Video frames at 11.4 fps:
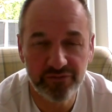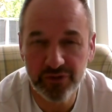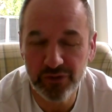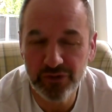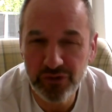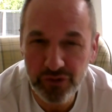
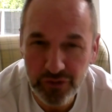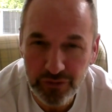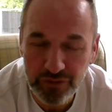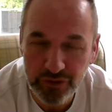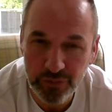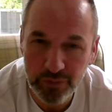
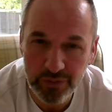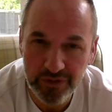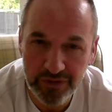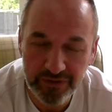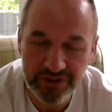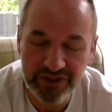unusual
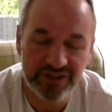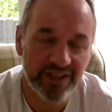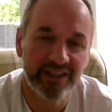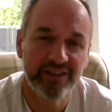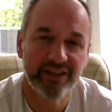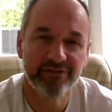
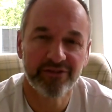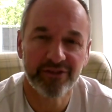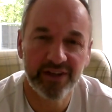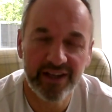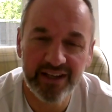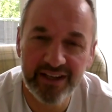understanding
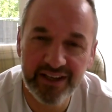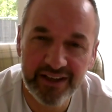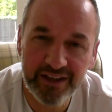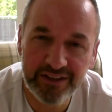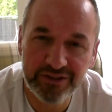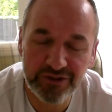for
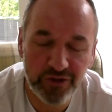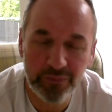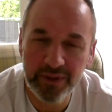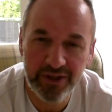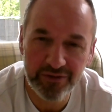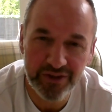so
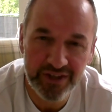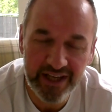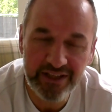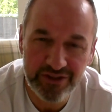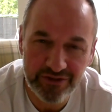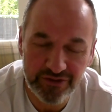many other
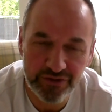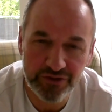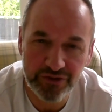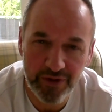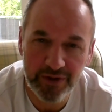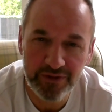nations that
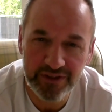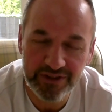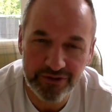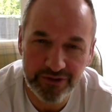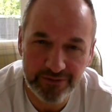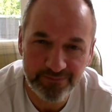surrounded
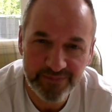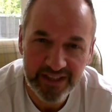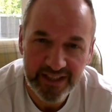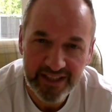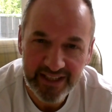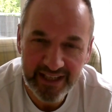Israel.
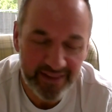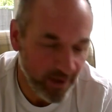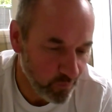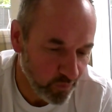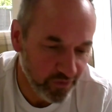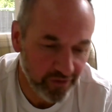In that
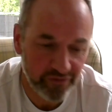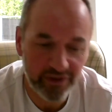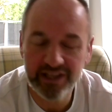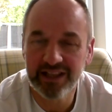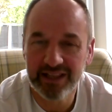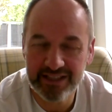wonderfully
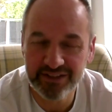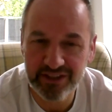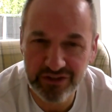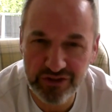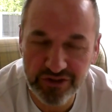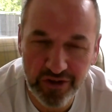classic
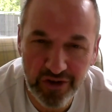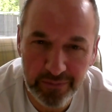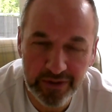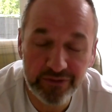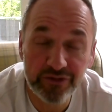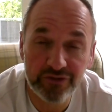Psalm
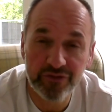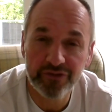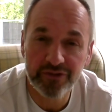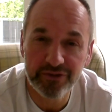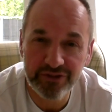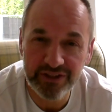
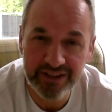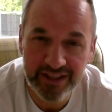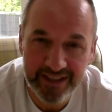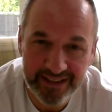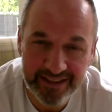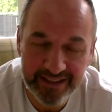
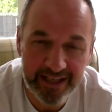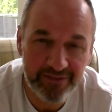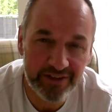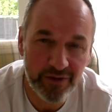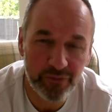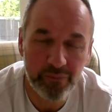139,
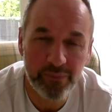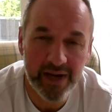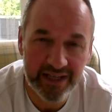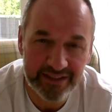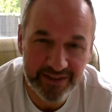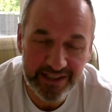David
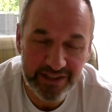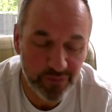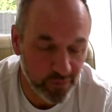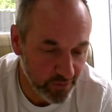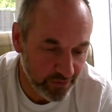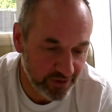unpacks these
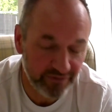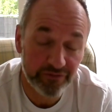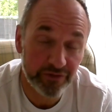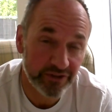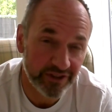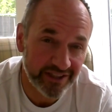words in
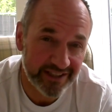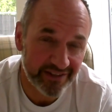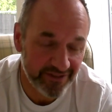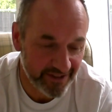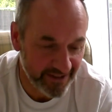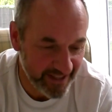verses
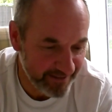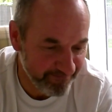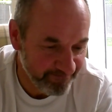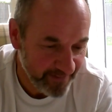7 to 10.